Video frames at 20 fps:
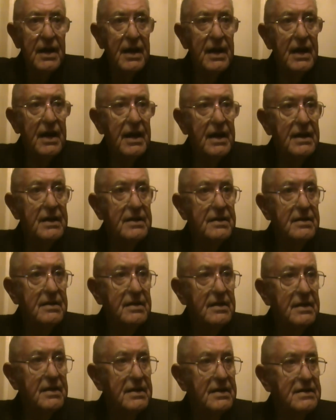and
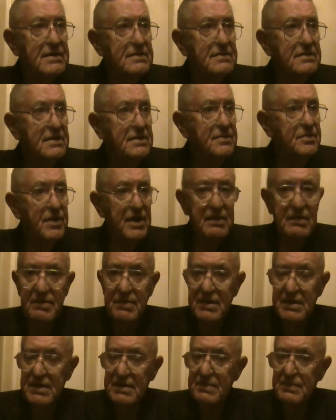it
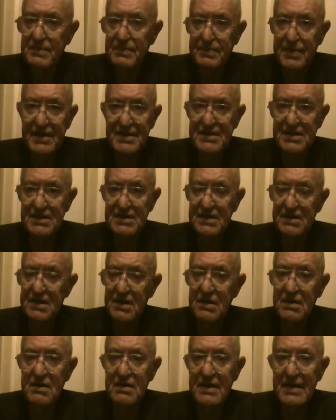probably buzzes
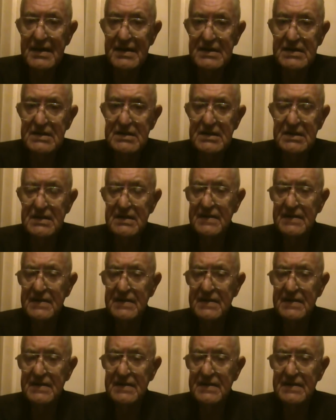along at